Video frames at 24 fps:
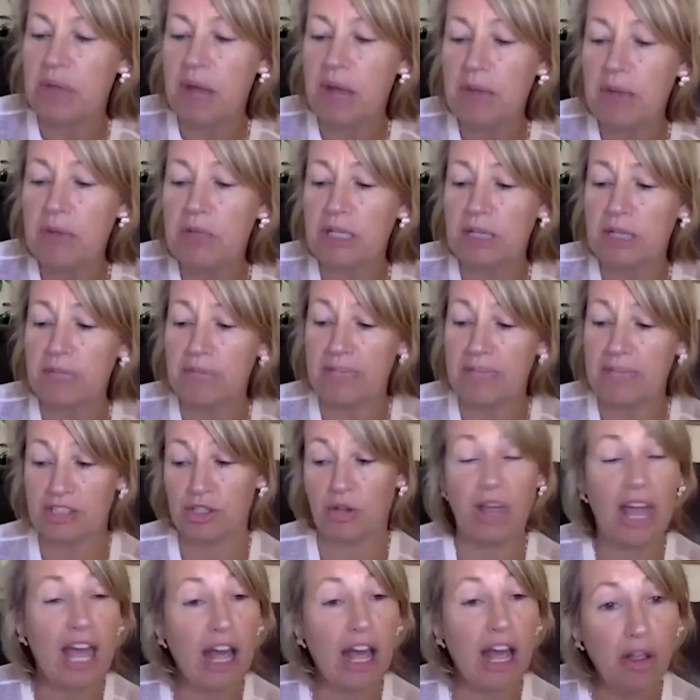public mental
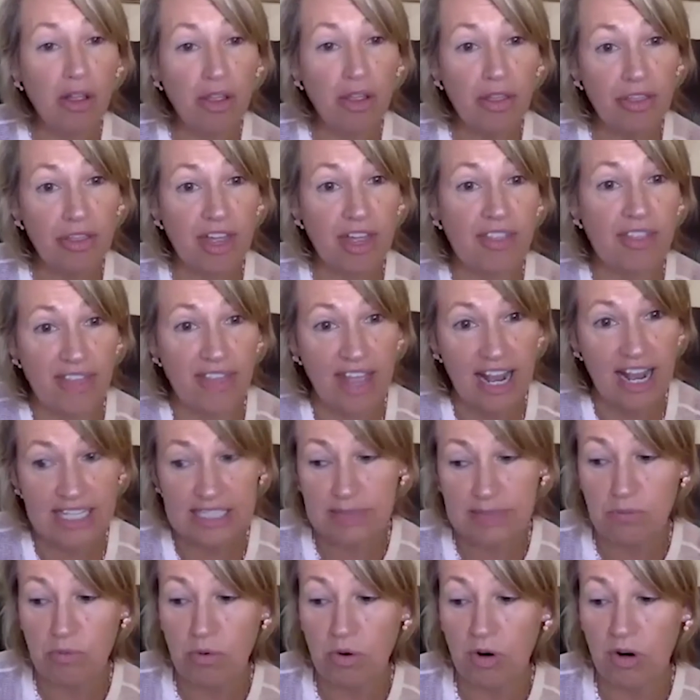health, and that's
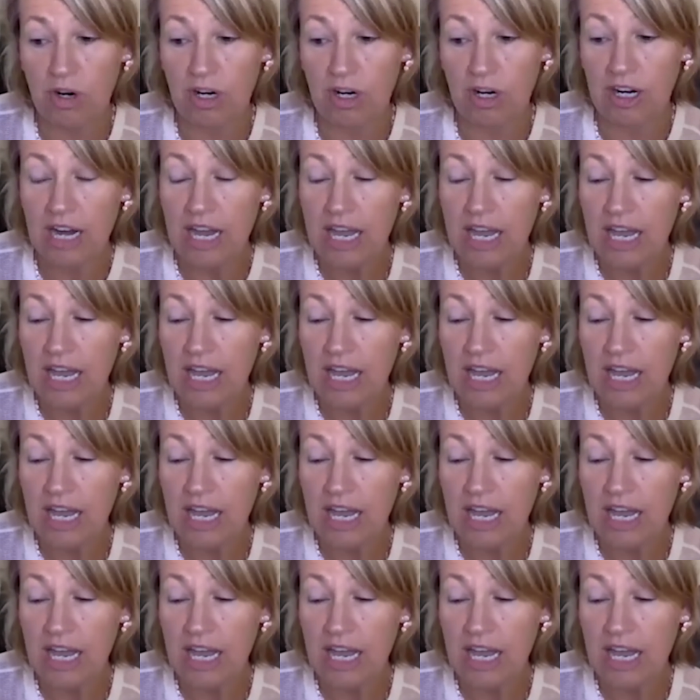more,